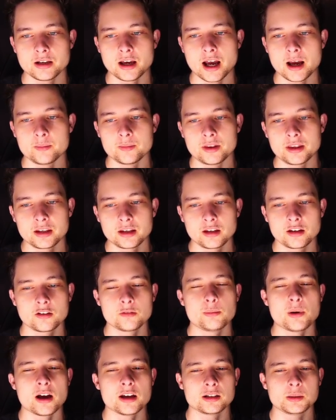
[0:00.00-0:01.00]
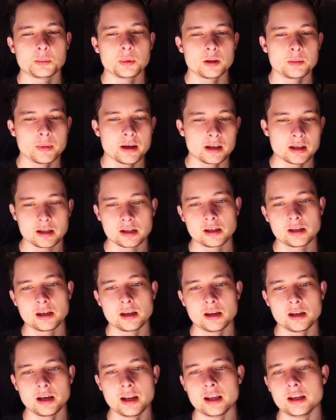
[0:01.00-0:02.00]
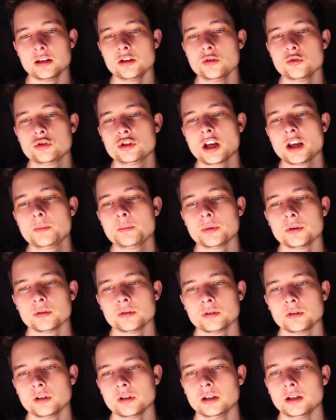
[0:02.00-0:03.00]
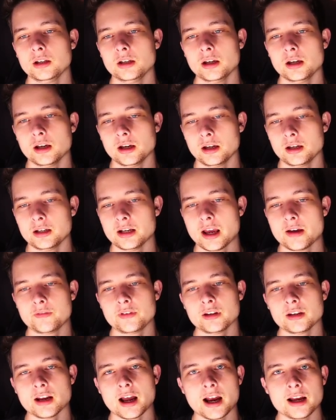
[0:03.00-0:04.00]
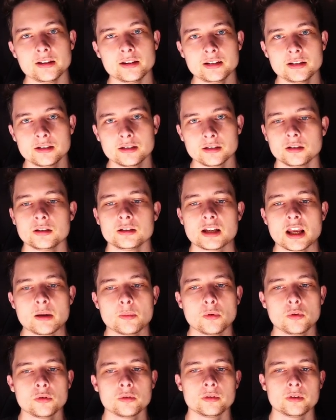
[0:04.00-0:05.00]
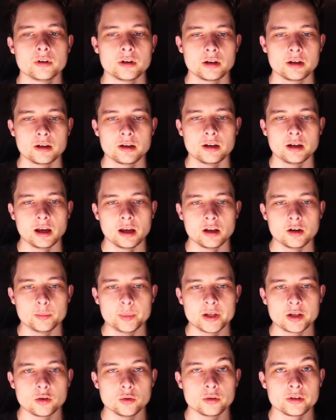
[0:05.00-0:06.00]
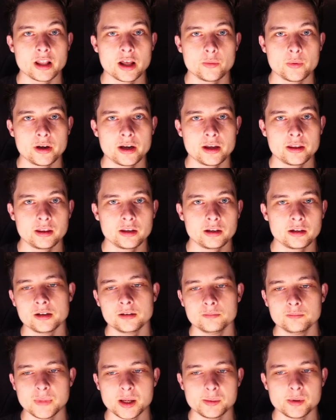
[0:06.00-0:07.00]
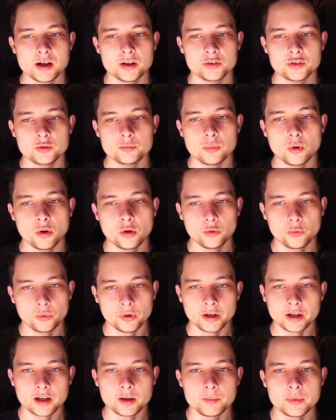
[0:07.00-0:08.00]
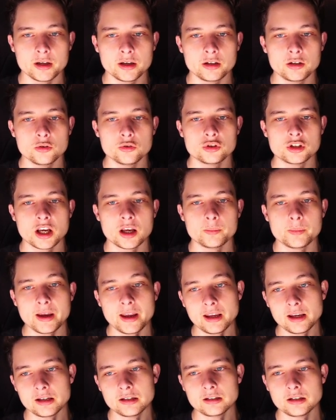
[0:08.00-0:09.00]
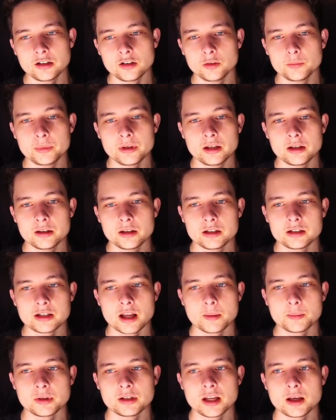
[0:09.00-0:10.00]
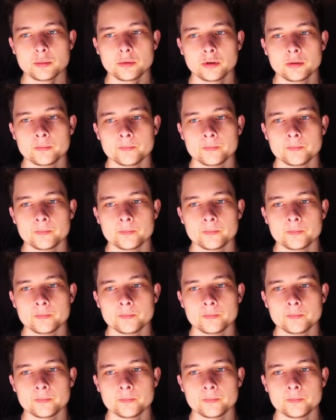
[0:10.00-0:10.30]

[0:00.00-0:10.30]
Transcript: I'm thinking of possibly making it a U-shape and having an island table. It'll be cooler that way, I think. Maybe I'll do both, where it could be a U-shape and it'll be this type of table.